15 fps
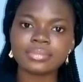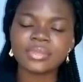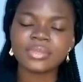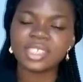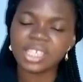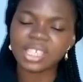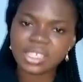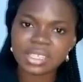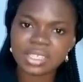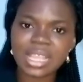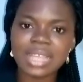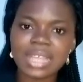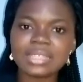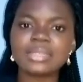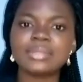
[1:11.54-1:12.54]

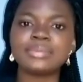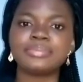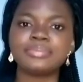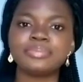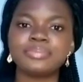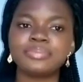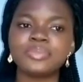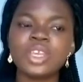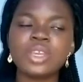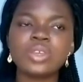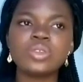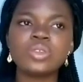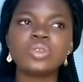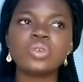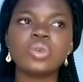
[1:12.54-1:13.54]
kickstart.
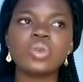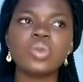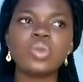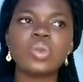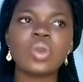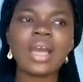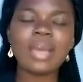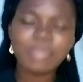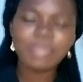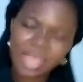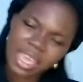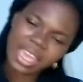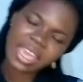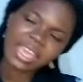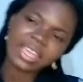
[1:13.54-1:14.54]
So I'm
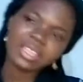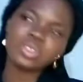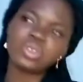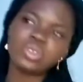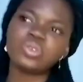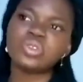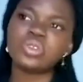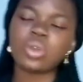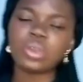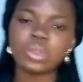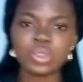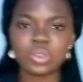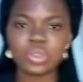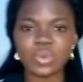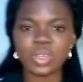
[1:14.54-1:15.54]
here to talk
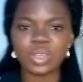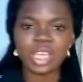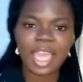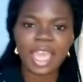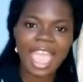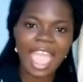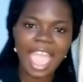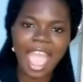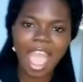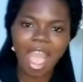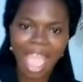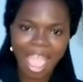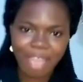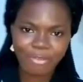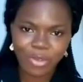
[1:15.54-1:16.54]
to
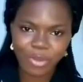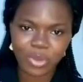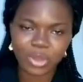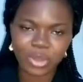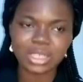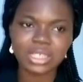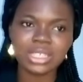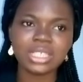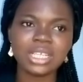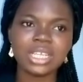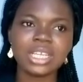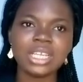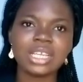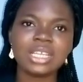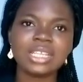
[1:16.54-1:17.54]
everyone
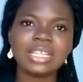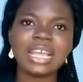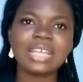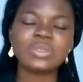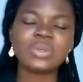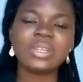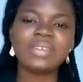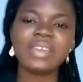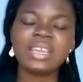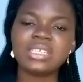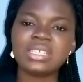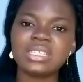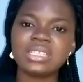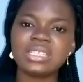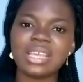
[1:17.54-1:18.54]
that whatever it
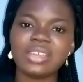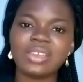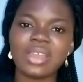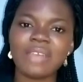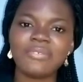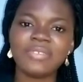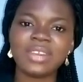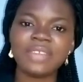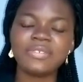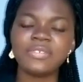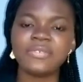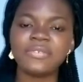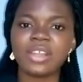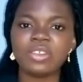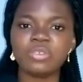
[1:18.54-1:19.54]
is that you have left
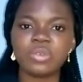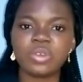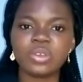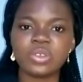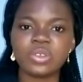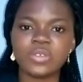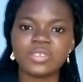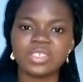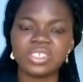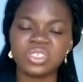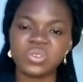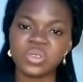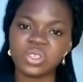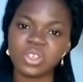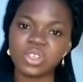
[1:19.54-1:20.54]
fallow because of the
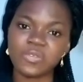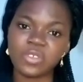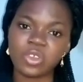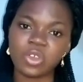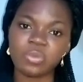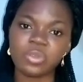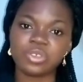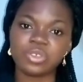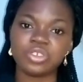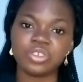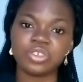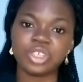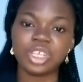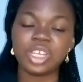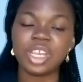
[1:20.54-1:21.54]
situation of the
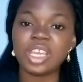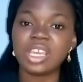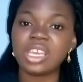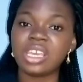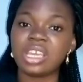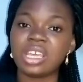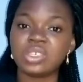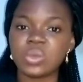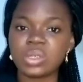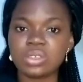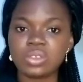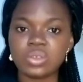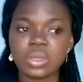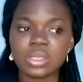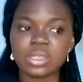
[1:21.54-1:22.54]
country, year
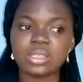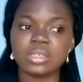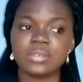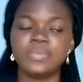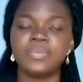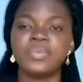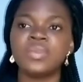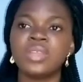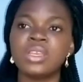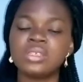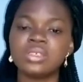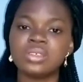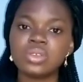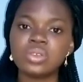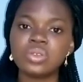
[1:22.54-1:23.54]
2020, it's
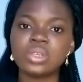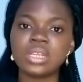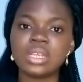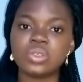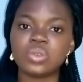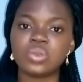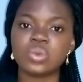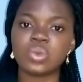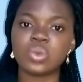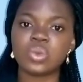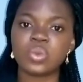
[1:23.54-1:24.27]
not too late to